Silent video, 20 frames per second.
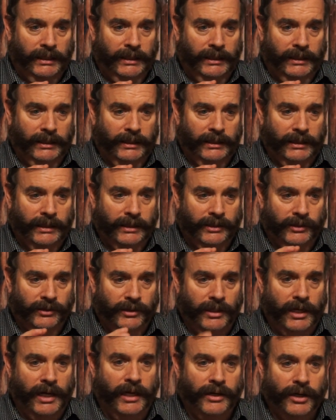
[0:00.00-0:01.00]

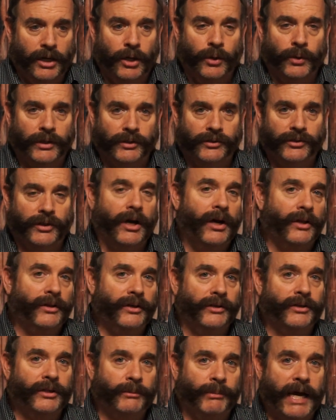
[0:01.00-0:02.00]
a notice on
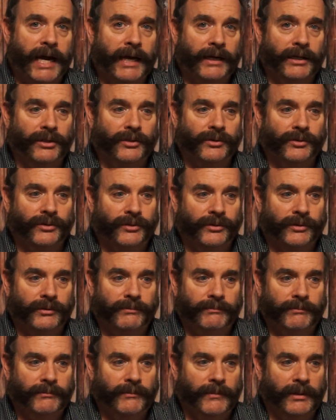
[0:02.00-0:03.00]
their tobaccos,
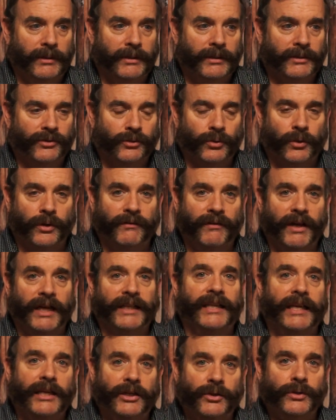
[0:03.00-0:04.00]
sort of
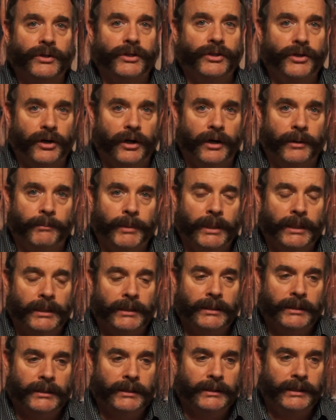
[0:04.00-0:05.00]
like they do in Europe.
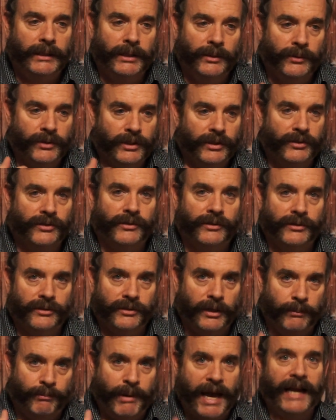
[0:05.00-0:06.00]
This
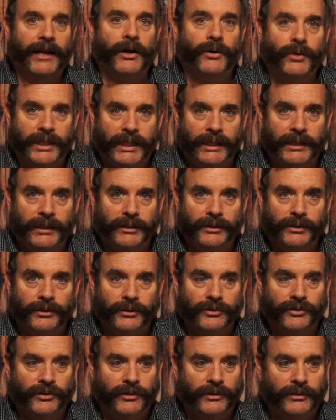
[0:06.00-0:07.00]
tobacco
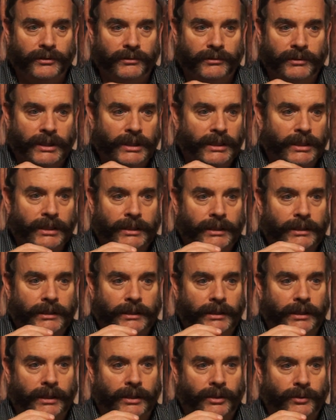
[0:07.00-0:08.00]
kills, and
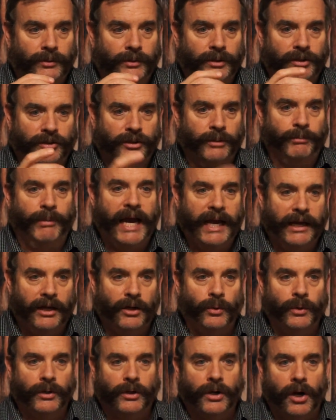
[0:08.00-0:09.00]
this
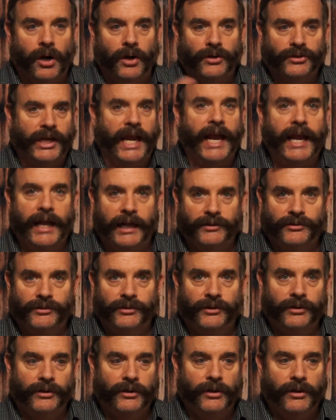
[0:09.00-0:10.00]
tobacco will cause
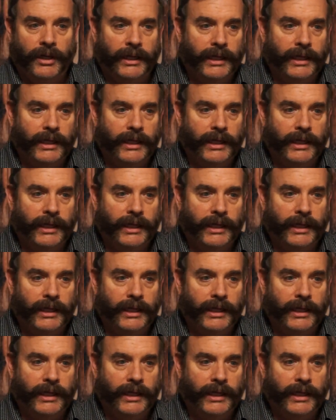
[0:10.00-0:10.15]
cancer and all